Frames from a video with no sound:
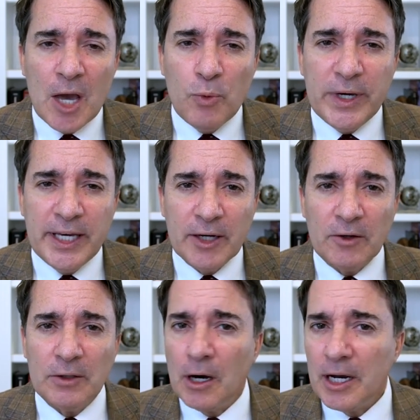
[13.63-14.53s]
We hear a
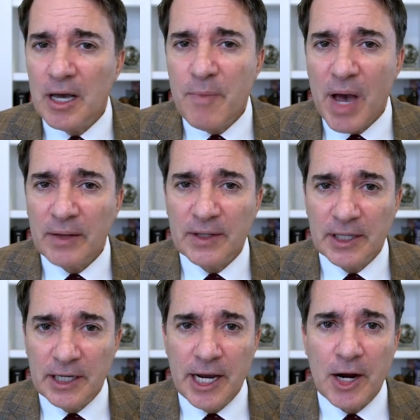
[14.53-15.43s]
lot about the
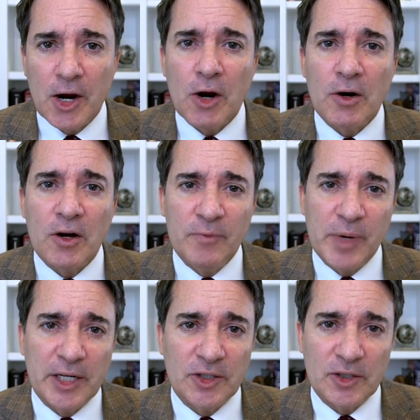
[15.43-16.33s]
care of
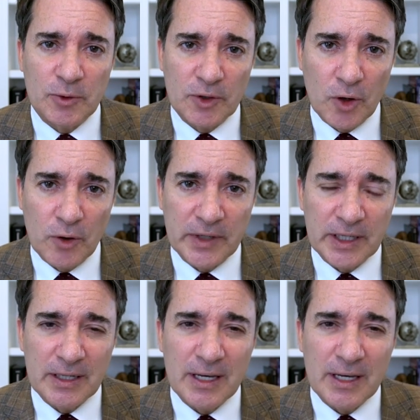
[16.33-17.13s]
patients with COVID,